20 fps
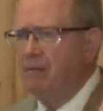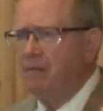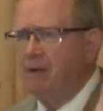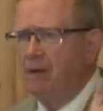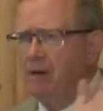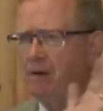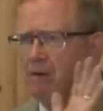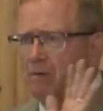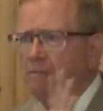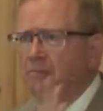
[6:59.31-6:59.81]

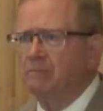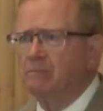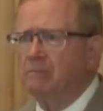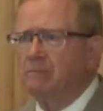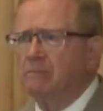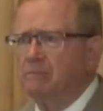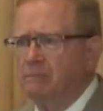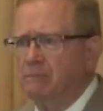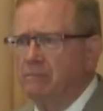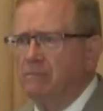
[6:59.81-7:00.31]
their
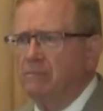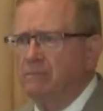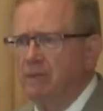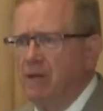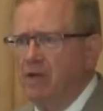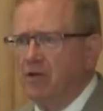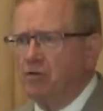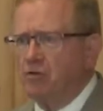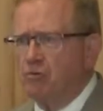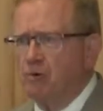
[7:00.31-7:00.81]

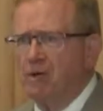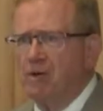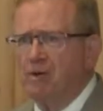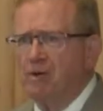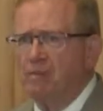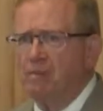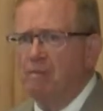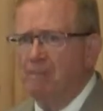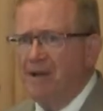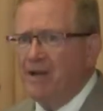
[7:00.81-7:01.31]
history
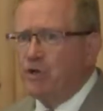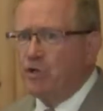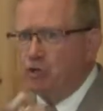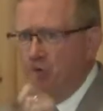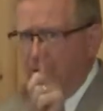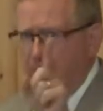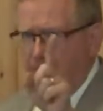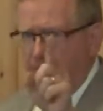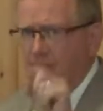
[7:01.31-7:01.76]
mention